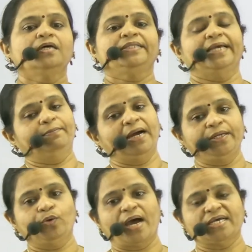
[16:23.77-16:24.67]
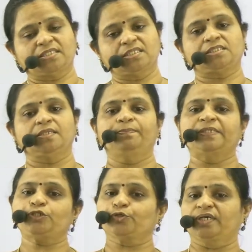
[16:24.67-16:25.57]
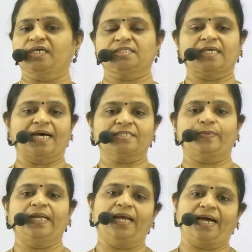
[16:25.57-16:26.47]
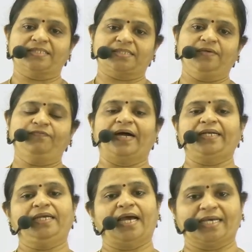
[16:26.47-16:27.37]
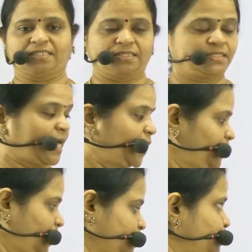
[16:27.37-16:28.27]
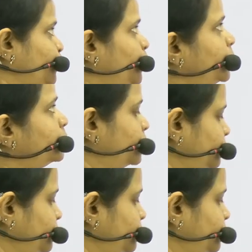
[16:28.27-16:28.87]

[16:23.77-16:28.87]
the amino acids, simple sugars as well as the fatty acids and glycerol.